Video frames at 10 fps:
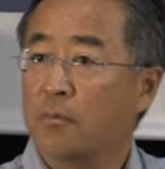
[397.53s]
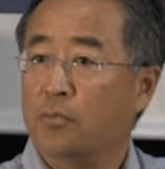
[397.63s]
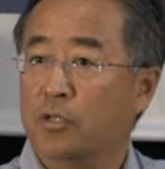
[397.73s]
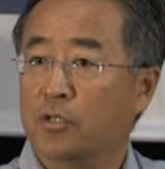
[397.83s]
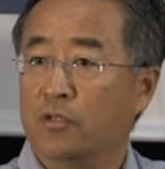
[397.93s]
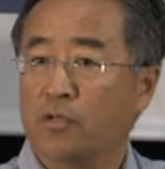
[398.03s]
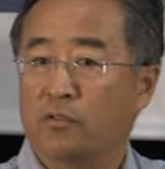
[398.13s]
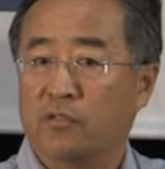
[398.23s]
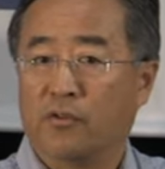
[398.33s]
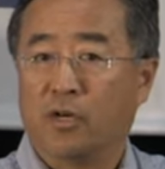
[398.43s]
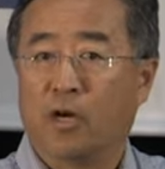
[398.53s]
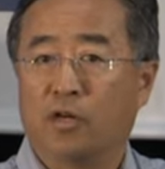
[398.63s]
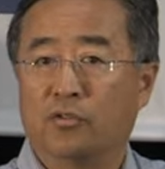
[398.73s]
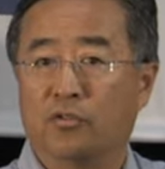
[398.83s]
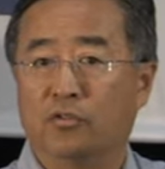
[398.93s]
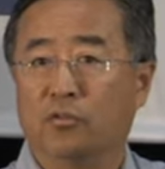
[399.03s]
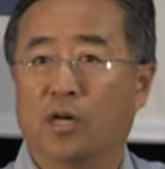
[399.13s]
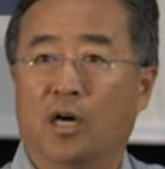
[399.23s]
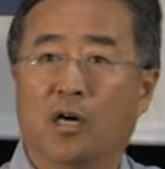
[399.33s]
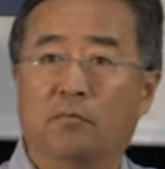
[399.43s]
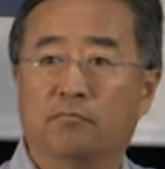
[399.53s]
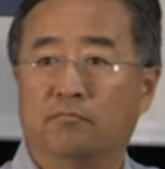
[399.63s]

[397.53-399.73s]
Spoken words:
PUE was very hard to